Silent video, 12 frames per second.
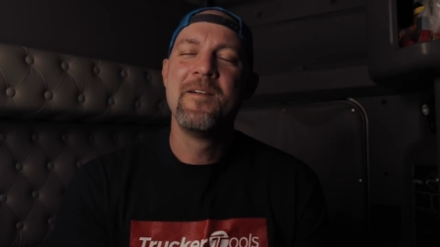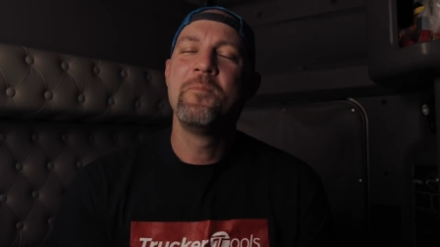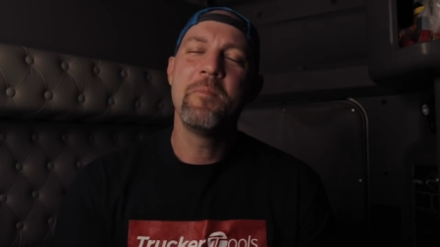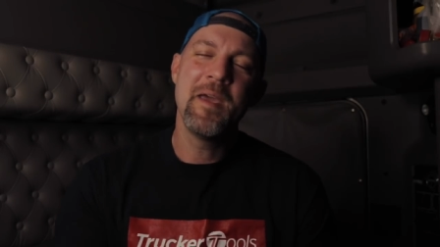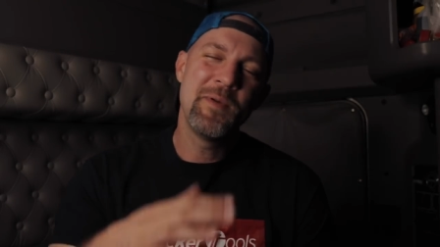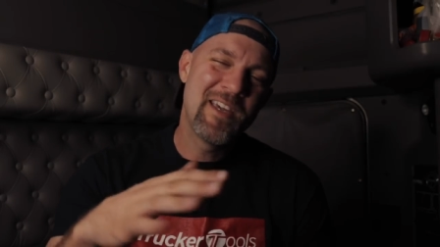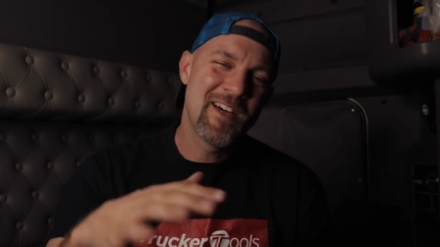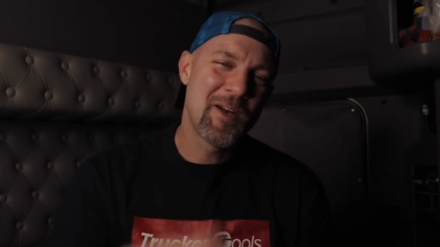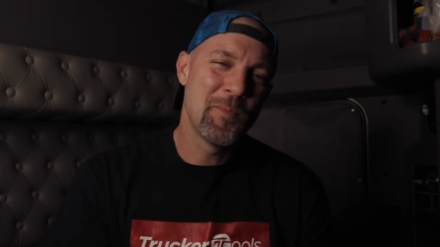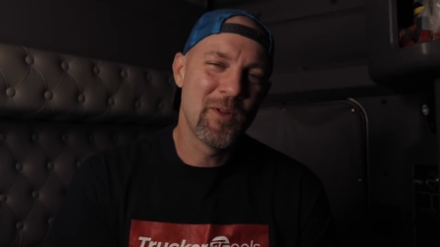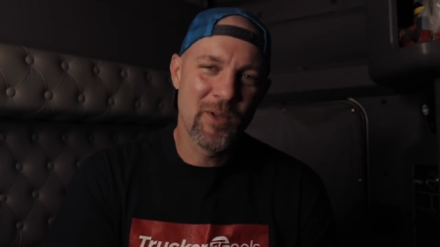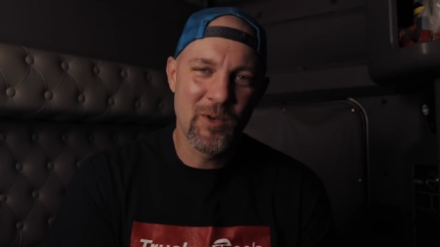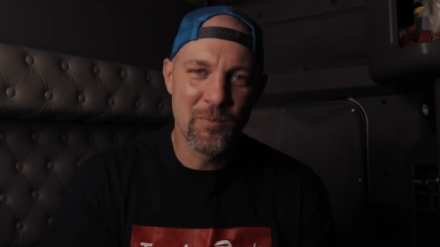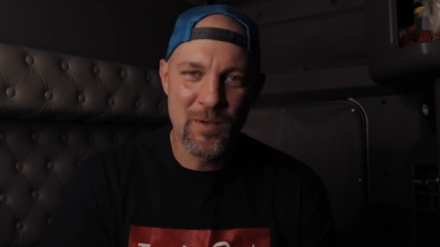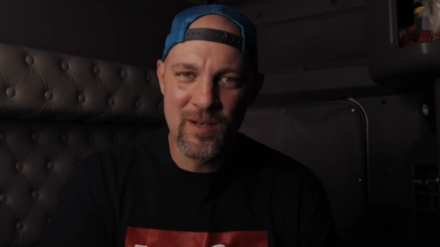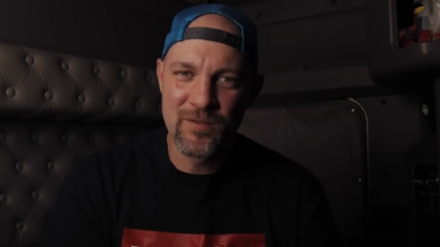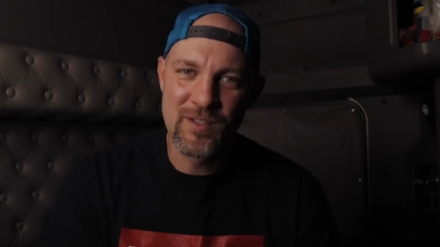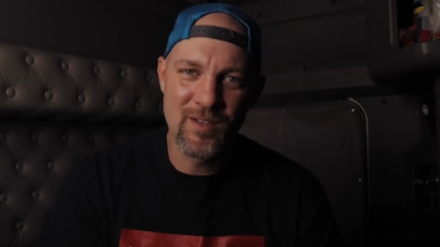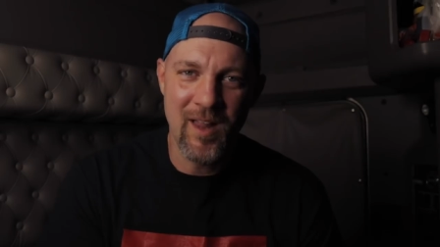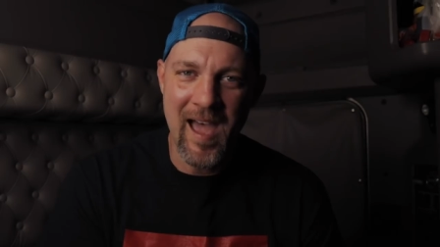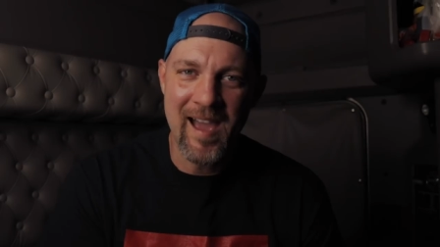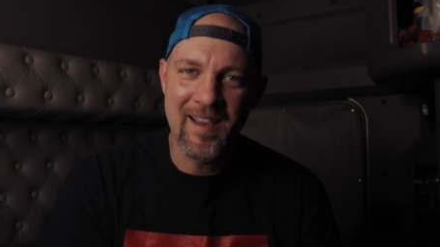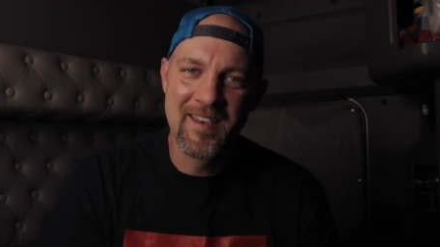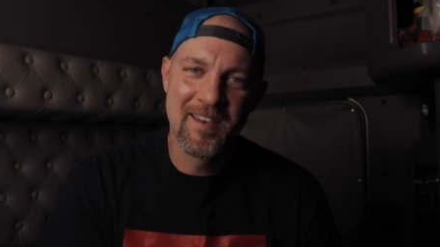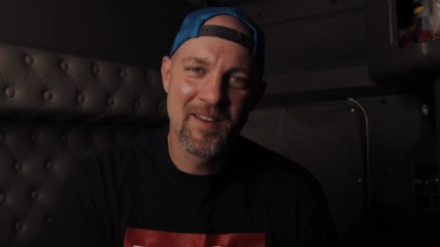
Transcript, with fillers: maybe cut him a little bit of slack.